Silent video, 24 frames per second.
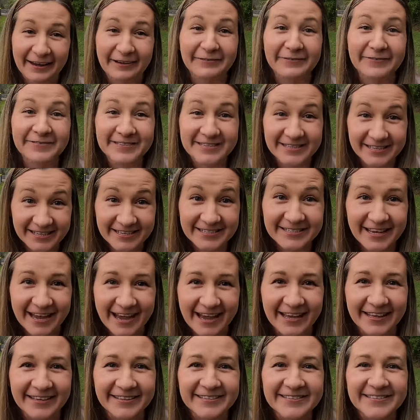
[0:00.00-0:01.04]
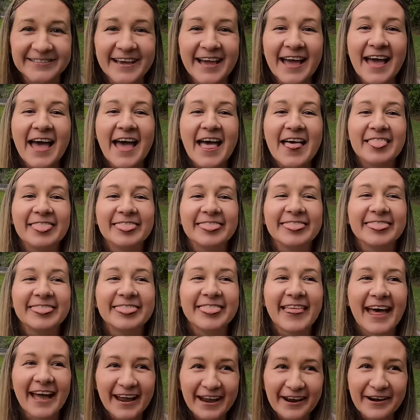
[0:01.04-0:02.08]
have six hands.
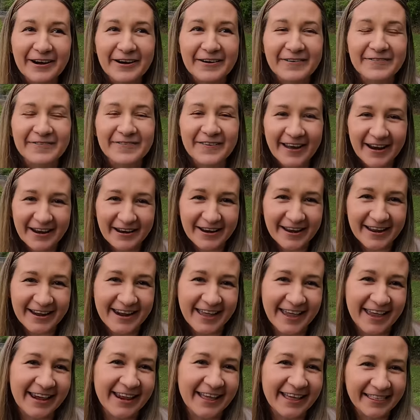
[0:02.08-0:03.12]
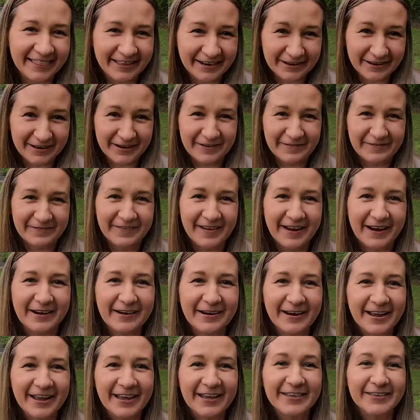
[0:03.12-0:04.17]
They are very needy. They're in a
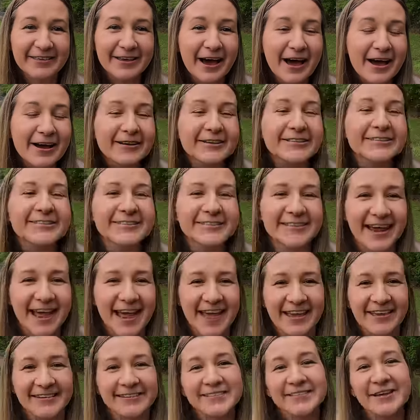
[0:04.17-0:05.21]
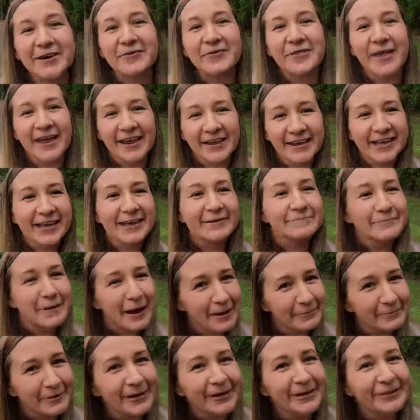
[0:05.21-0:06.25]
very young state, so they need
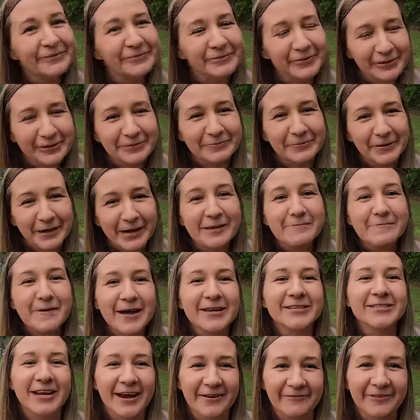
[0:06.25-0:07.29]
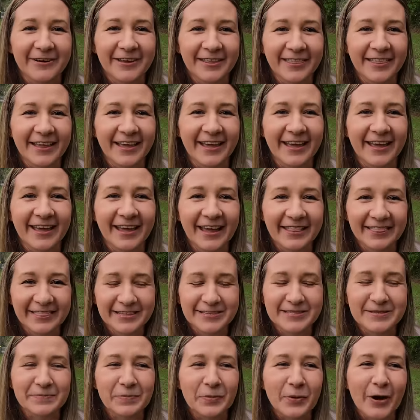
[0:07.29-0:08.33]
mama for pretty much everything at
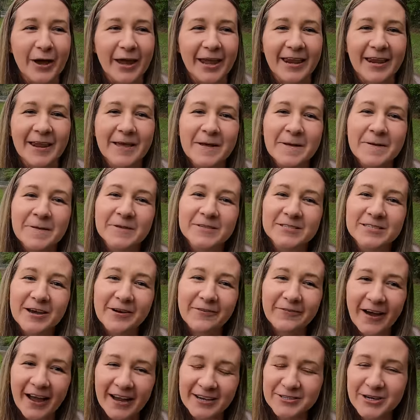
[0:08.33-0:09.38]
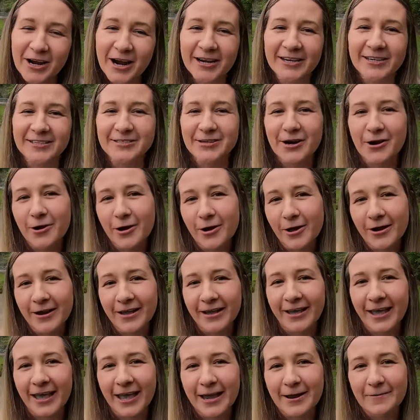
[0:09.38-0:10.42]
this point. So if I tried to turn on
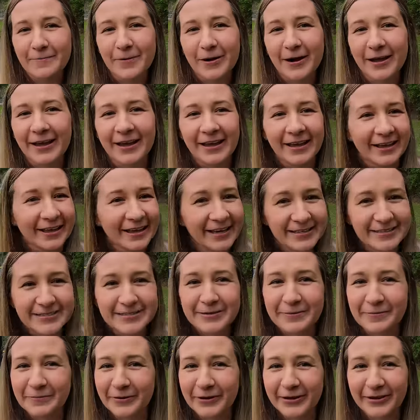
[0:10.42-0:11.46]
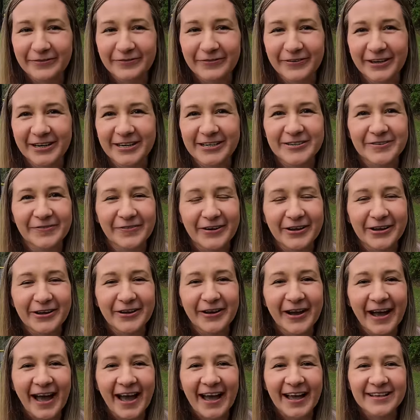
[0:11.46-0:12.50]
a camera and get some good footage for
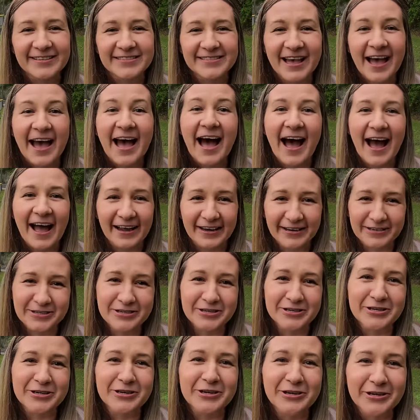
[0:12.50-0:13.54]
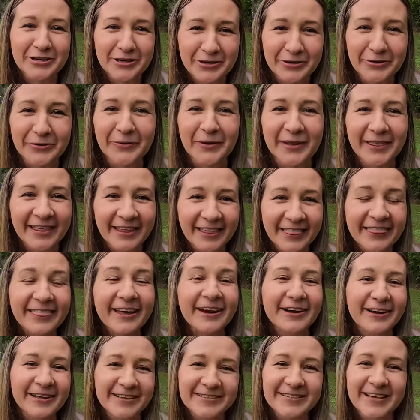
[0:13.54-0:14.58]
you guys, I assure you, within
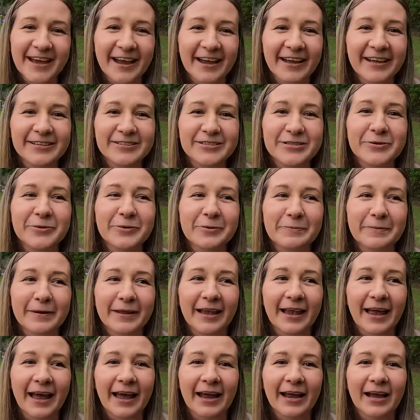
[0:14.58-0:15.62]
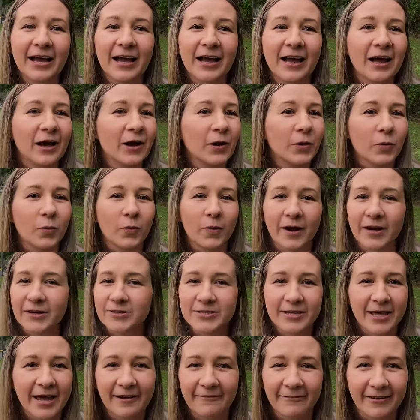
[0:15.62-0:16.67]
30 seconds, you would be like,
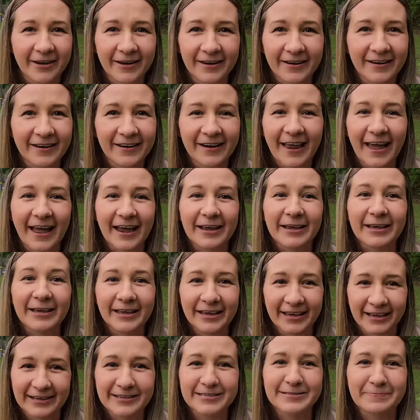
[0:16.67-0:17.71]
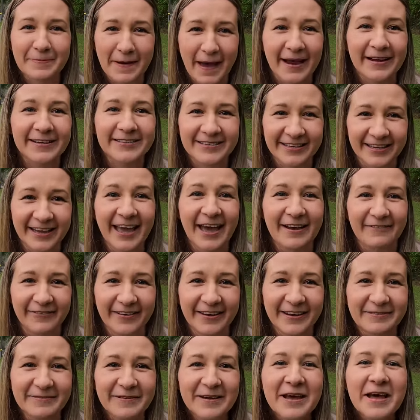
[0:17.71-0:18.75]
where's Kevin? Like, get us back to
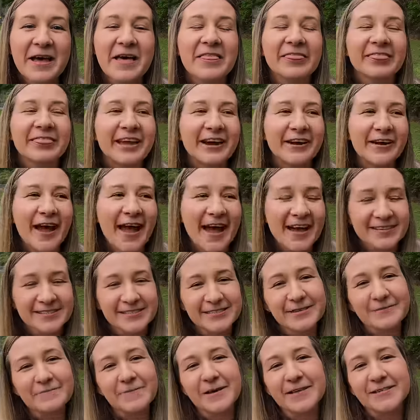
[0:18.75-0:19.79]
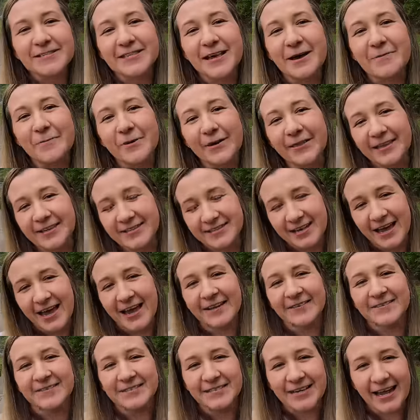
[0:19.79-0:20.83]
Kevin. There has to be someone that's
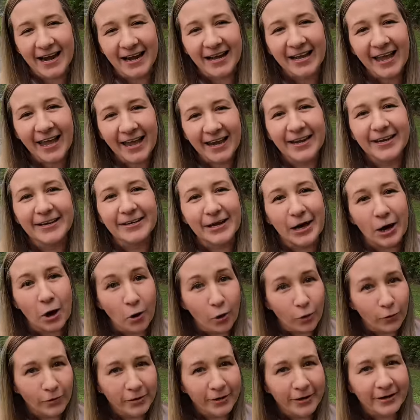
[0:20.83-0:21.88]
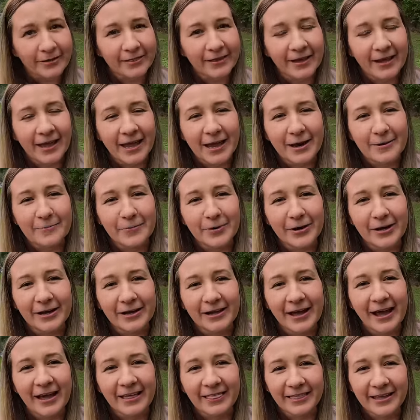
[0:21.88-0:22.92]
kind of dedicated to holding the
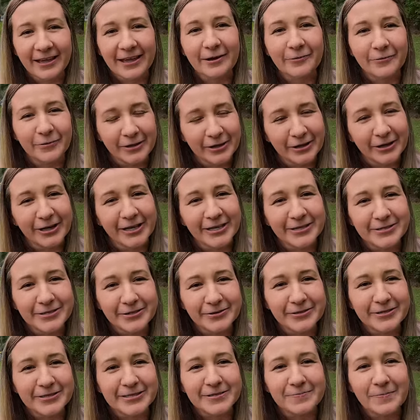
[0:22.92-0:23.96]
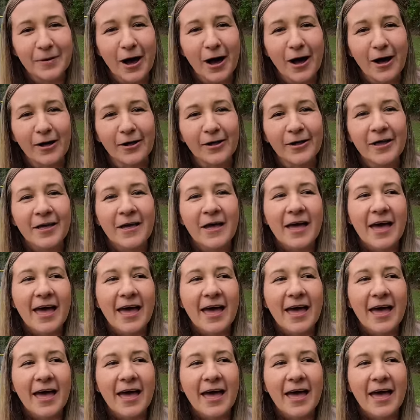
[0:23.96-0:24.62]
camera, I think, when your kids are this small,